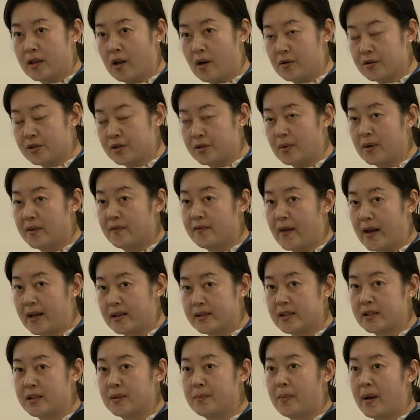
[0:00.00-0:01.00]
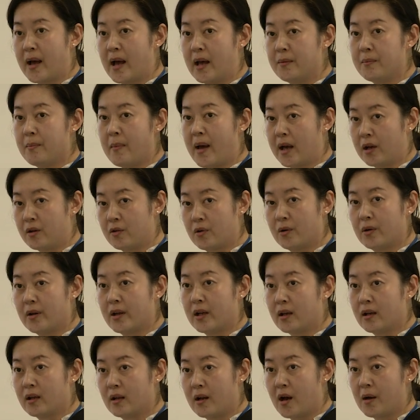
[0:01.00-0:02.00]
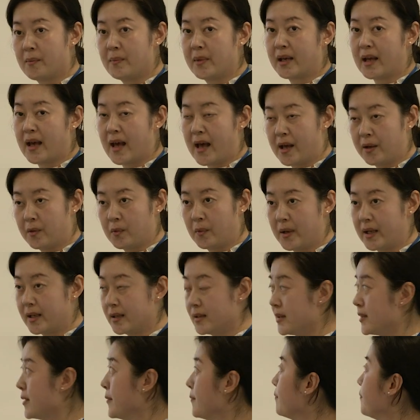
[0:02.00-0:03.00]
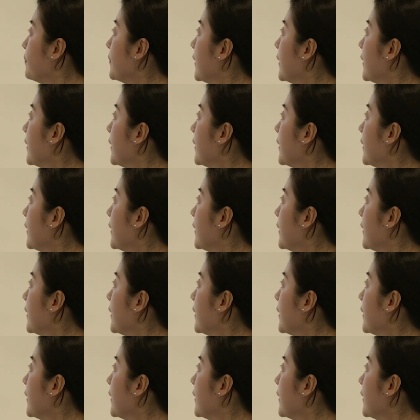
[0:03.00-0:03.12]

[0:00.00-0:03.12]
also affected by macroeconomic headwinds,